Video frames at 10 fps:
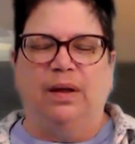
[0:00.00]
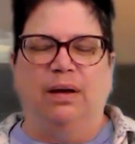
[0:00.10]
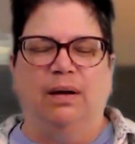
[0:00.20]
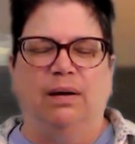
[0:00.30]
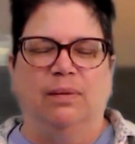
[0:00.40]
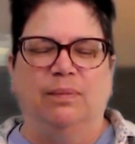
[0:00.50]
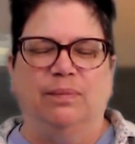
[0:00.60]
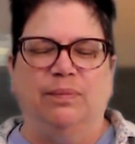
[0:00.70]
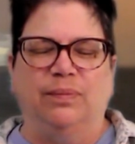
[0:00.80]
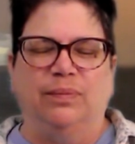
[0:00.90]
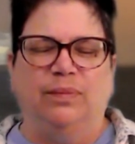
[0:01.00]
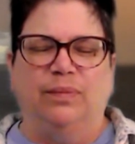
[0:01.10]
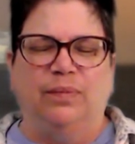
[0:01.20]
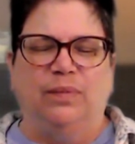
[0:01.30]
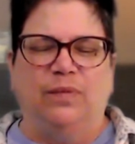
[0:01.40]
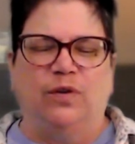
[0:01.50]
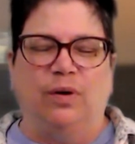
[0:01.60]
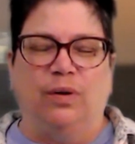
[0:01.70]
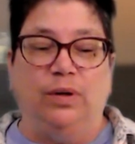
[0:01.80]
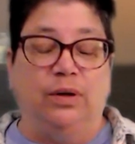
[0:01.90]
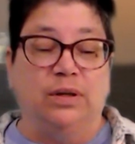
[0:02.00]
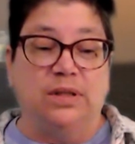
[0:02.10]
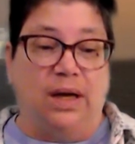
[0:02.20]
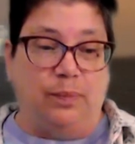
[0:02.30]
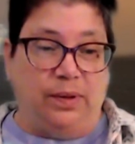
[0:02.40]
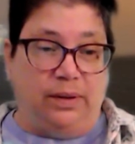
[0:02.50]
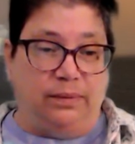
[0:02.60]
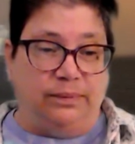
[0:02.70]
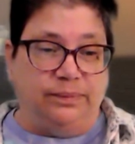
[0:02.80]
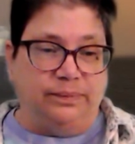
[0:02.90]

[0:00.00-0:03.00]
Um, so you can type in.